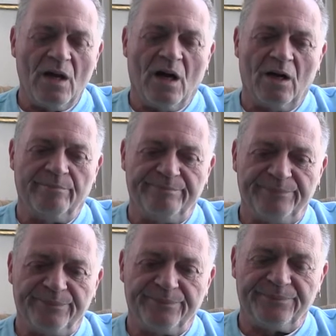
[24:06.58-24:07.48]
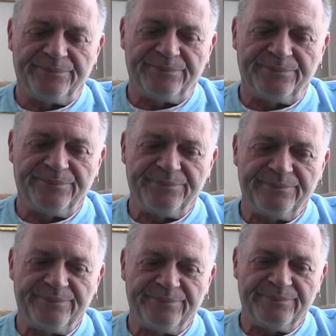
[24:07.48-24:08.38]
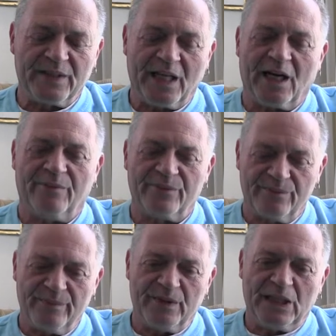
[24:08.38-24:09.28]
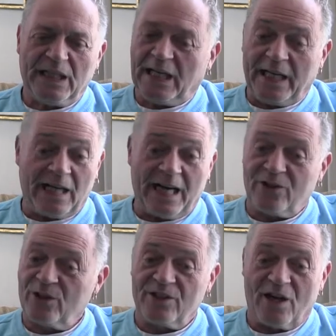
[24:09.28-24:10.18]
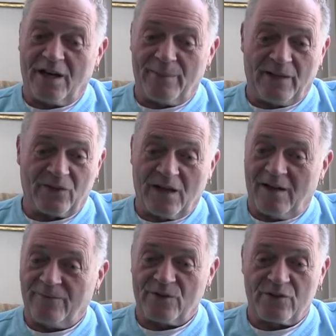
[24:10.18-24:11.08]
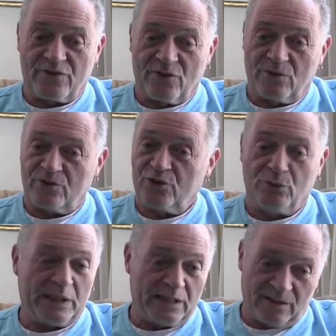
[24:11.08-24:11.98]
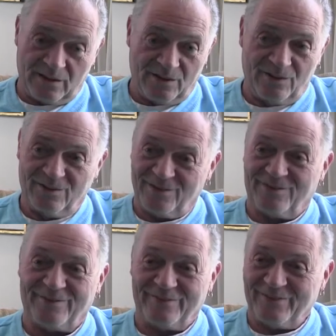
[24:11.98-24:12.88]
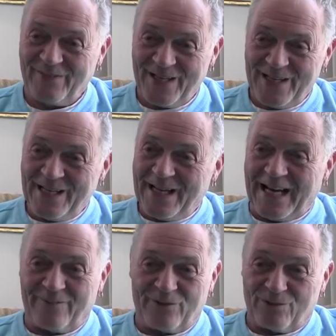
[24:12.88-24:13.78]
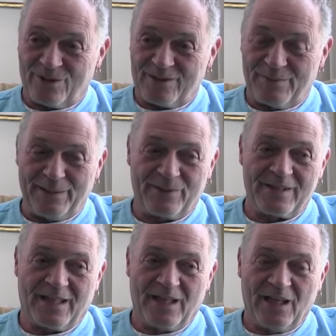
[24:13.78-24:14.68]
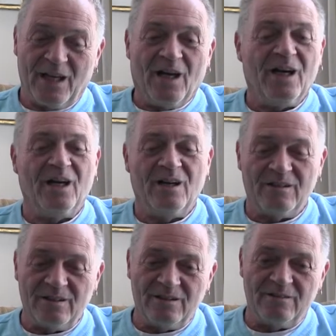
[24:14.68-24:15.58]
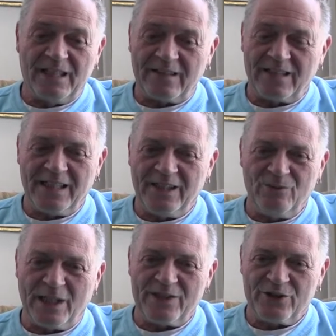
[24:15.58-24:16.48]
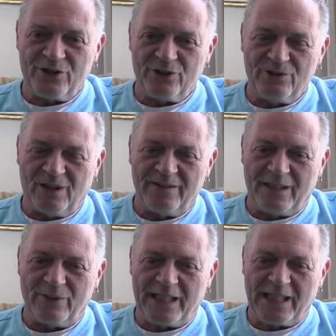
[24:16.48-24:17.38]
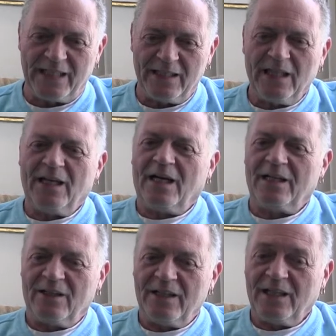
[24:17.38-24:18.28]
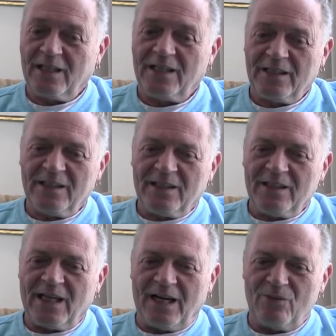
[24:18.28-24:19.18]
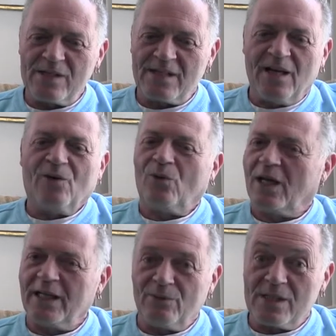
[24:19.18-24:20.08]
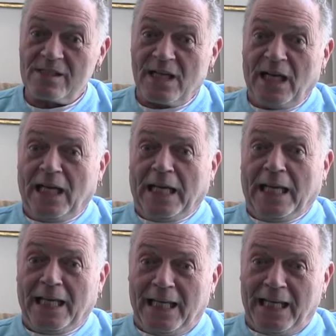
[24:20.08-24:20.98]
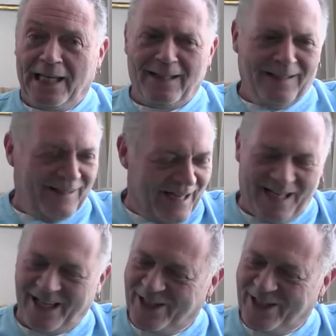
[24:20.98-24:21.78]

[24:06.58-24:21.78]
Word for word: Um, yeah. And I couldn't talk about the conference for two weeks afterwards. People say, oh, that thing you went to on that weekend? We go, yeah. How was it? Well, it was, eh.